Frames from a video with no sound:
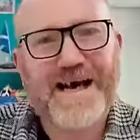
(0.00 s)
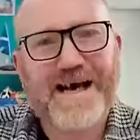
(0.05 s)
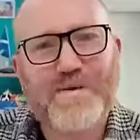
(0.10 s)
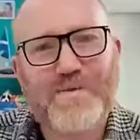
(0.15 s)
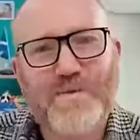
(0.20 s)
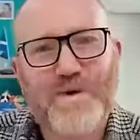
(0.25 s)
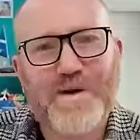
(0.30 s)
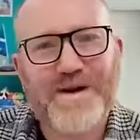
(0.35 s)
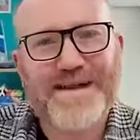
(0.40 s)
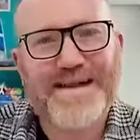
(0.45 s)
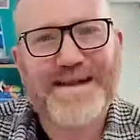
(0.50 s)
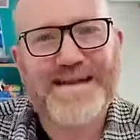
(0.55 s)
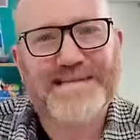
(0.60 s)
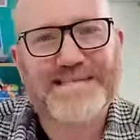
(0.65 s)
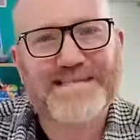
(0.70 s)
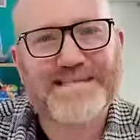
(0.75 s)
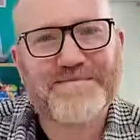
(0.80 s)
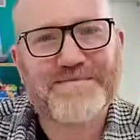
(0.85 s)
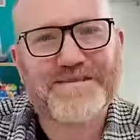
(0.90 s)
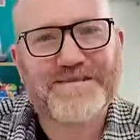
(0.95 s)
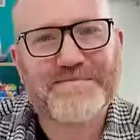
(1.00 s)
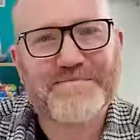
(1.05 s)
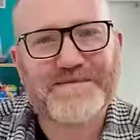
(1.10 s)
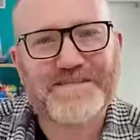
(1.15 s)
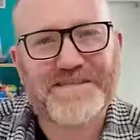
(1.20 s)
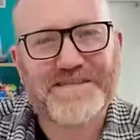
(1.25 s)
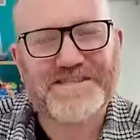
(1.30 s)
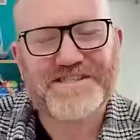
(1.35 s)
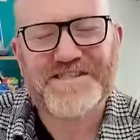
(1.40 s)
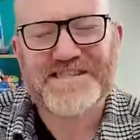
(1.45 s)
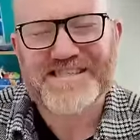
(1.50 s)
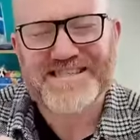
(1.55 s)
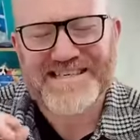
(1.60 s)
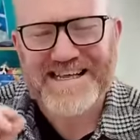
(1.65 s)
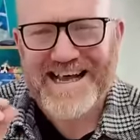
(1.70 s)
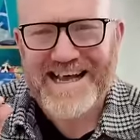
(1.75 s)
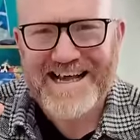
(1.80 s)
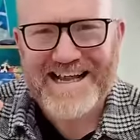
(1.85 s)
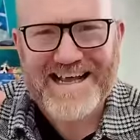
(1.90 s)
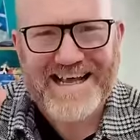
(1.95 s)
I want to get some of them done. Just
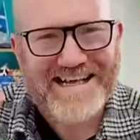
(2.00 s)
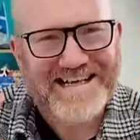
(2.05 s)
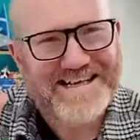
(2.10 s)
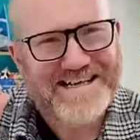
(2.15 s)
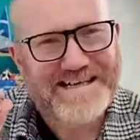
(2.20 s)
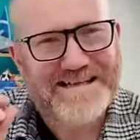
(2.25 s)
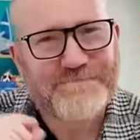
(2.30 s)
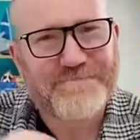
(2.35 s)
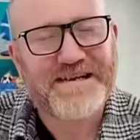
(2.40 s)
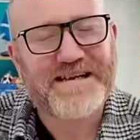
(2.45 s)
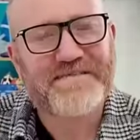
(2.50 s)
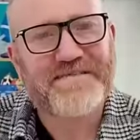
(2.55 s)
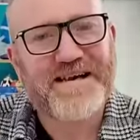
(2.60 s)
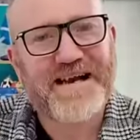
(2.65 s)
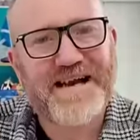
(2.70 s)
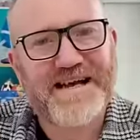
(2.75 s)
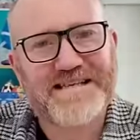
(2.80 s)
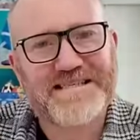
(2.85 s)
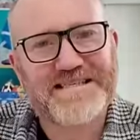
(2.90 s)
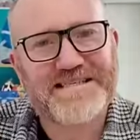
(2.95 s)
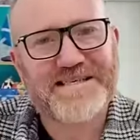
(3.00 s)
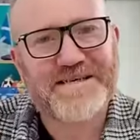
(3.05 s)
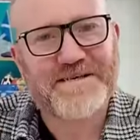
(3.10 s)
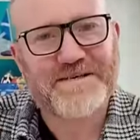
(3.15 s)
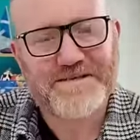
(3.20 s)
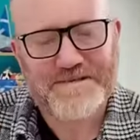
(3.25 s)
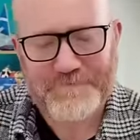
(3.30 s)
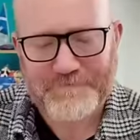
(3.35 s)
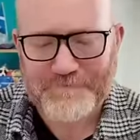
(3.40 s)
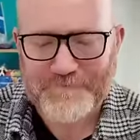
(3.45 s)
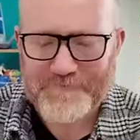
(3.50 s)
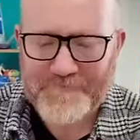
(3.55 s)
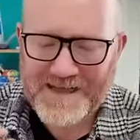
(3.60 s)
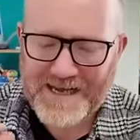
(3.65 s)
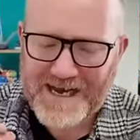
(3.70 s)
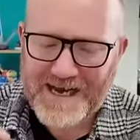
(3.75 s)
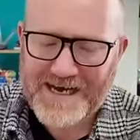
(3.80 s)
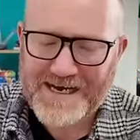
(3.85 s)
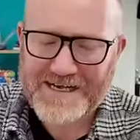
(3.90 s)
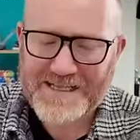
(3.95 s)
get that little bit of a head start
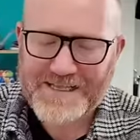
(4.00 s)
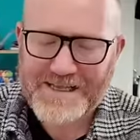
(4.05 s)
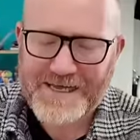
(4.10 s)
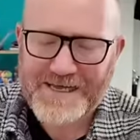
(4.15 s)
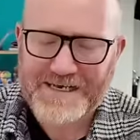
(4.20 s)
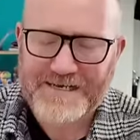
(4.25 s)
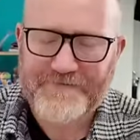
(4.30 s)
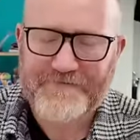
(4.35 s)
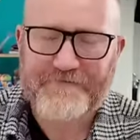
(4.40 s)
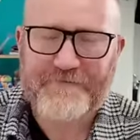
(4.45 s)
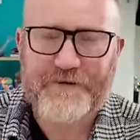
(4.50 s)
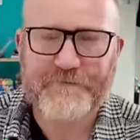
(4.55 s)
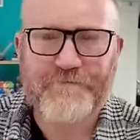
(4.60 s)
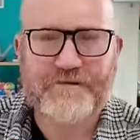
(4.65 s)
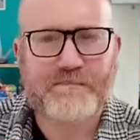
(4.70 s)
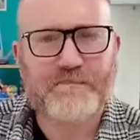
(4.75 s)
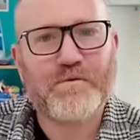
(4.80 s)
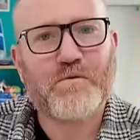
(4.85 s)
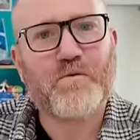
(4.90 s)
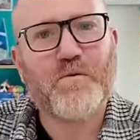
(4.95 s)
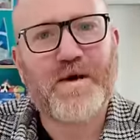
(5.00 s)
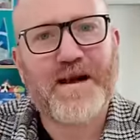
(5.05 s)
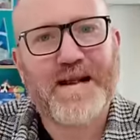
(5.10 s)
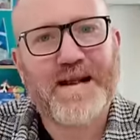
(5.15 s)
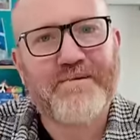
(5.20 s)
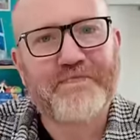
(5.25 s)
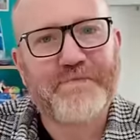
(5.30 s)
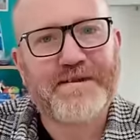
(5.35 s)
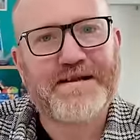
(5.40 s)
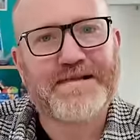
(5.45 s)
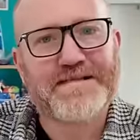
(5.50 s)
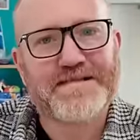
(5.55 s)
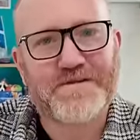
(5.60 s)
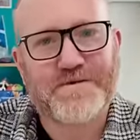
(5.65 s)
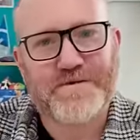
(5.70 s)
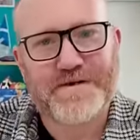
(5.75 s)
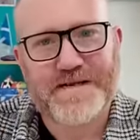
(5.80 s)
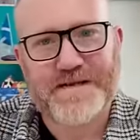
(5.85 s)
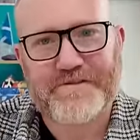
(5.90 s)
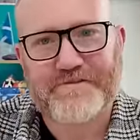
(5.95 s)
at the end of February. But when I've been
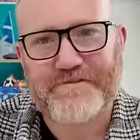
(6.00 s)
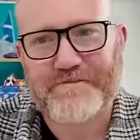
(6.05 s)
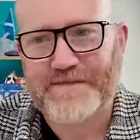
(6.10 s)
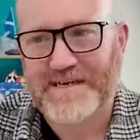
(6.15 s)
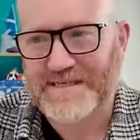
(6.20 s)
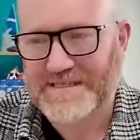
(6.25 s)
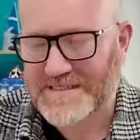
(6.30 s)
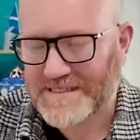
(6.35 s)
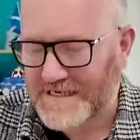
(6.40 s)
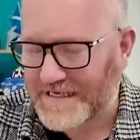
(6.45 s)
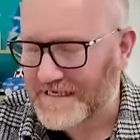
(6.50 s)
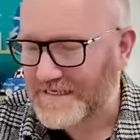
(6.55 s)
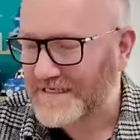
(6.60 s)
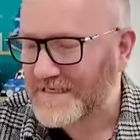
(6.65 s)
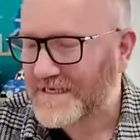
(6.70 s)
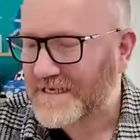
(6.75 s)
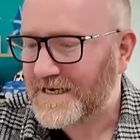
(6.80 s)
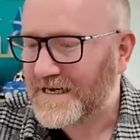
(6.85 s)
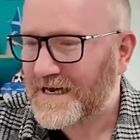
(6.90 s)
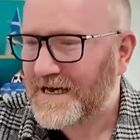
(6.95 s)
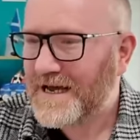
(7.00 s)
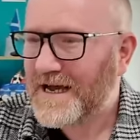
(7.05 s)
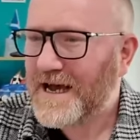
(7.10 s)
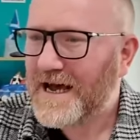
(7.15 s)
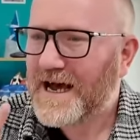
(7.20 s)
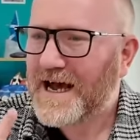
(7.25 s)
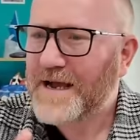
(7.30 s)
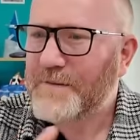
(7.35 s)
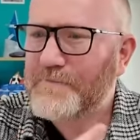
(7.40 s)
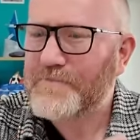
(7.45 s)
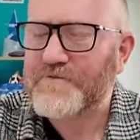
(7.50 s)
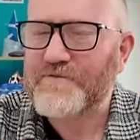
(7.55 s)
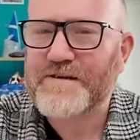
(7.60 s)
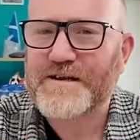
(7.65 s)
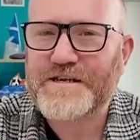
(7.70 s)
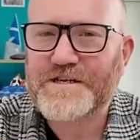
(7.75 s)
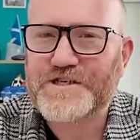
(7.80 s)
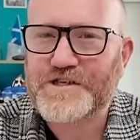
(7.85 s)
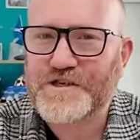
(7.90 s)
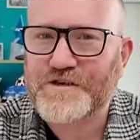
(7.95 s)
sorting through my seeds, I'm
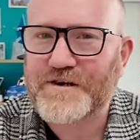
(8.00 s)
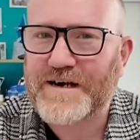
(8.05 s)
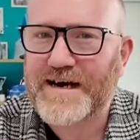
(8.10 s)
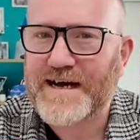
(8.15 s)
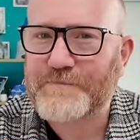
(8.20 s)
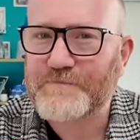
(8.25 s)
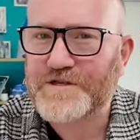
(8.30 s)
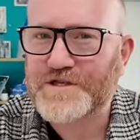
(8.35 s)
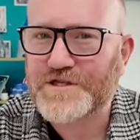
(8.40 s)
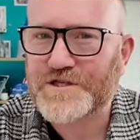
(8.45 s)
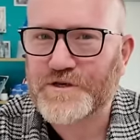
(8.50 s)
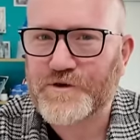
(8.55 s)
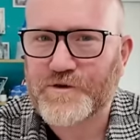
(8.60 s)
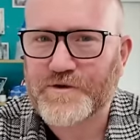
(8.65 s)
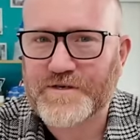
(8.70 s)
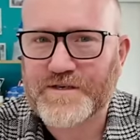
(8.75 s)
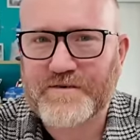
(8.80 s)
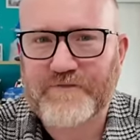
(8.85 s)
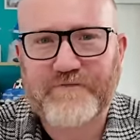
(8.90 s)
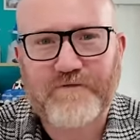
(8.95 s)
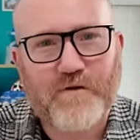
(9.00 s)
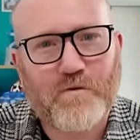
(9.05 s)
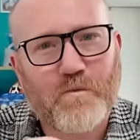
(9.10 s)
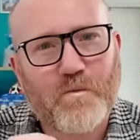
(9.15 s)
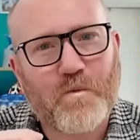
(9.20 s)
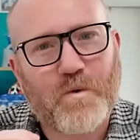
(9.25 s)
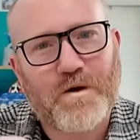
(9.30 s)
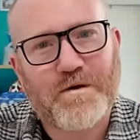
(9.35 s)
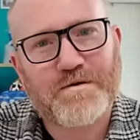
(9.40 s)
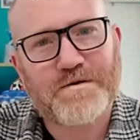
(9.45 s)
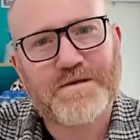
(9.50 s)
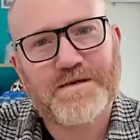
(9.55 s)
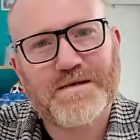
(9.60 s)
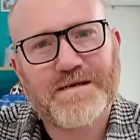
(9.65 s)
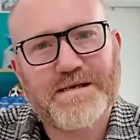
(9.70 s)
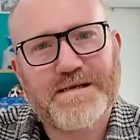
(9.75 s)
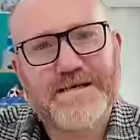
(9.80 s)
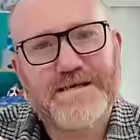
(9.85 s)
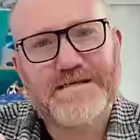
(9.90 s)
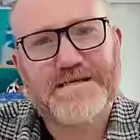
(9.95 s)
pretty sure I'm short of one
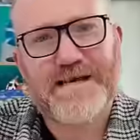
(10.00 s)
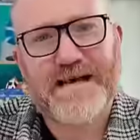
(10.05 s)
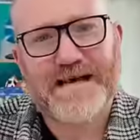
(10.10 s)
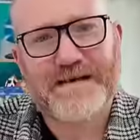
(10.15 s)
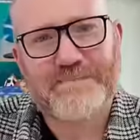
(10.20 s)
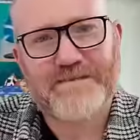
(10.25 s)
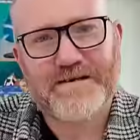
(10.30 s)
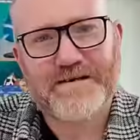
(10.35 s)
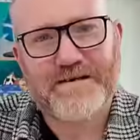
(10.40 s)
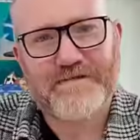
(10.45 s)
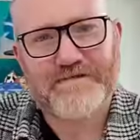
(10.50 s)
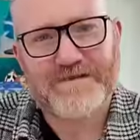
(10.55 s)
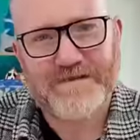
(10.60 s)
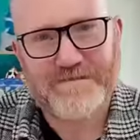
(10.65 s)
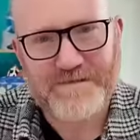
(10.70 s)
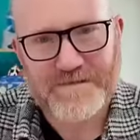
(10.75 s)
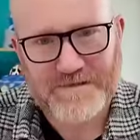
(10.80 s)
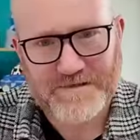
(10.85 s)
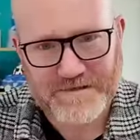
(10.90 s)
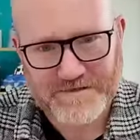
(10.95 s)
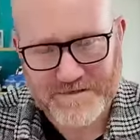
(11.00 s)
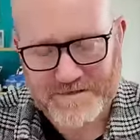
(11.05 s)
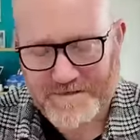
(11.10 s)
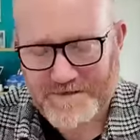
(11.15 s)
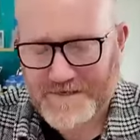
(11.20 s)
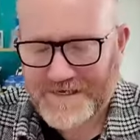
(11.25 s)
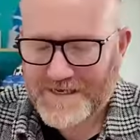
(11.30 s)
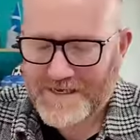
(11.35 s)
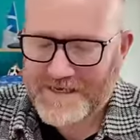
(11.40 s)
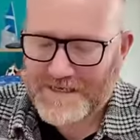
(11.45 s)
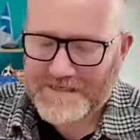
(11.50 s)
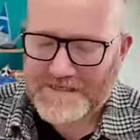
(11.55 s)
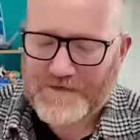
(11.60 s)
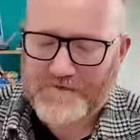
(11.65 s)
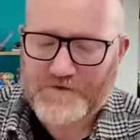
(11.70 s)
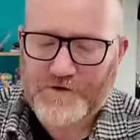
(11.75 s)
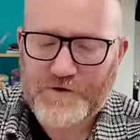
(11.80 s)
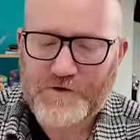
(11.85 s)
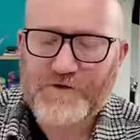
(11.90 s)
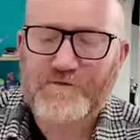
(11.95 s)
type of tomato. So
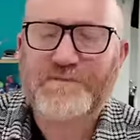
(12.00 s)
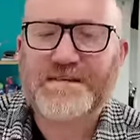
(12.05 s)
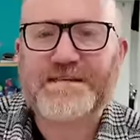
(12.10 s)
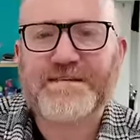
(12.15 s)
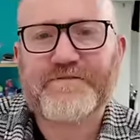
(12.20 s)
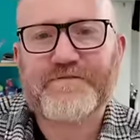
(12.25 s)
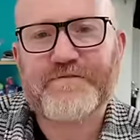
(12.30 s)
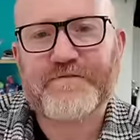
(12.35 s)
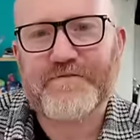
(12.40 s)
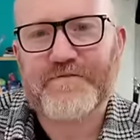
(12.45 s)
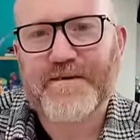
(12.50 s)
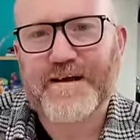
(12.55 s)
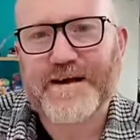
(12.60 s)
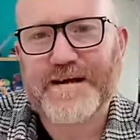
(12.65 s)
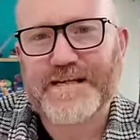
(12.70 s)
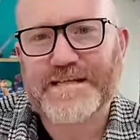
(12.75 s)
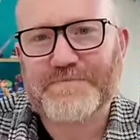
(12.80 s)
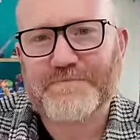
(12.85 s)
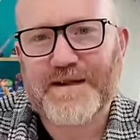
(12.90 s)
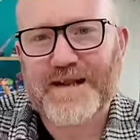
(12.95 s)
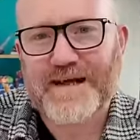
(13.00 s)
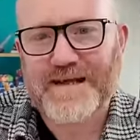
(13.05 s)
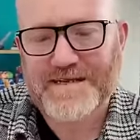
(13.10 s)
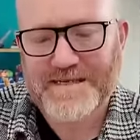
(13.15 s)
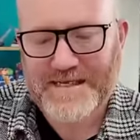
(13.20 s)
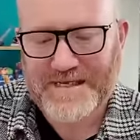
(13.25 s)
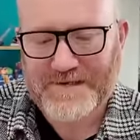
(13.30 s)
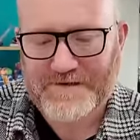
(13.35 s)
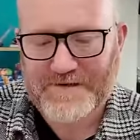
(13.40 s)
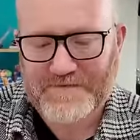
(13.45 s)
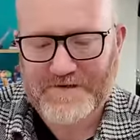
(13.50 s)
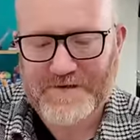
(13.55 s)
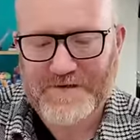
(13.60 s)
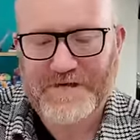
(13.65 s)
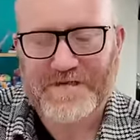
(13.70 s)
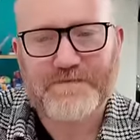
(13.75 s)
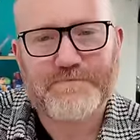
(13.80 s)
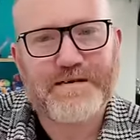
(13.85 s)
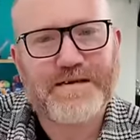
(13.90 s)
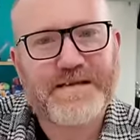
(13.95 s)
I've got all my different varieties planned out. I've got a
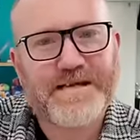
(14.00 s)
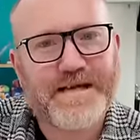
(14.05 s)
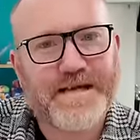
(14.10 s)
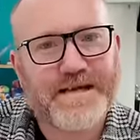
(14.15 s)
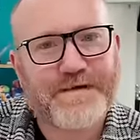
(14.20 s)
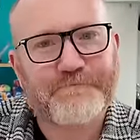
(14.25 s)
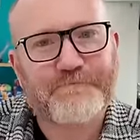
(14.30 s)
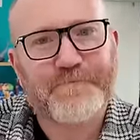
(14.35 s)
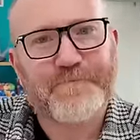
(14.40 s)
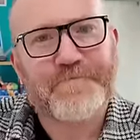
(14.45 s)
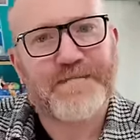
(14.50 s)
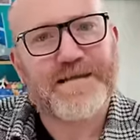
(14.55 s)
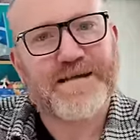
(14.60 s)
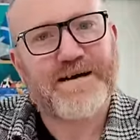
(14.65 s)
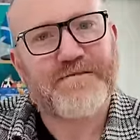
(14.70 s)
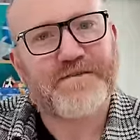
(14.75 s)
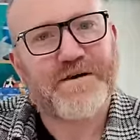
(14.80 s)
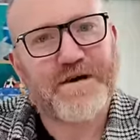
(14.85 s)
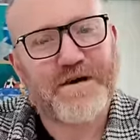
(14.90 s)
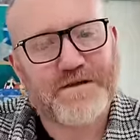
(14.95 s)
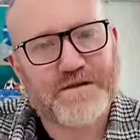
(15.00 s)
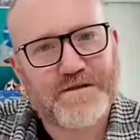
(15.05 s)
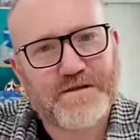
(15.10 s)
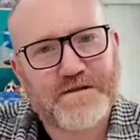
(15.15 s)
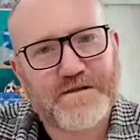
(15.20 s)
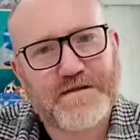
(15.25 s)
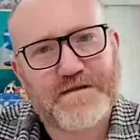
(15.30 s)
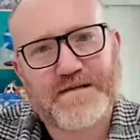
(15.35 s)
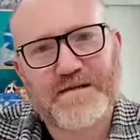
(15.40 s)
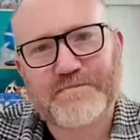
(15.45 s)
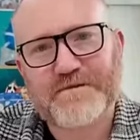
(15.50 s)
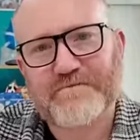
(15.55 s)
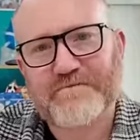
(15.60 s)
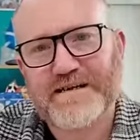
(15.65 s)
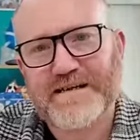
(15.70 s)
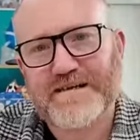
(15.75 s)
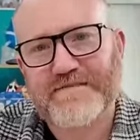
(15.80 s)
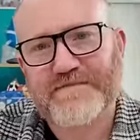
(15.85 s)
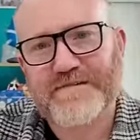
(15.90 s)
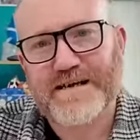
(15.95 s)
couple here. I've got another couple
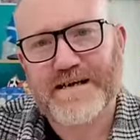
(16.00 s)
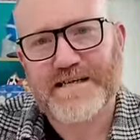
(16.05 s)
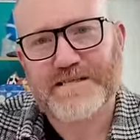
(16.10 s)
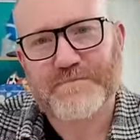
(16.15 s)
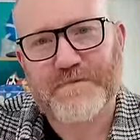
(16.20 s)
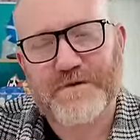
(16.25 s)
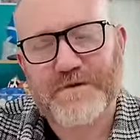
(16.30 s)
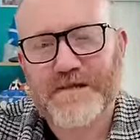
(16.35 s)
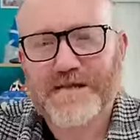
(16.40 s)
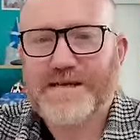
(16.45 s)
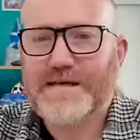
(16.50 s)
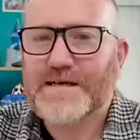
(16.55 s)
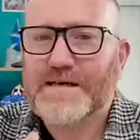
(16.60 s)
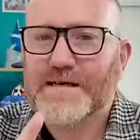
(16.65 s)
ready for next month.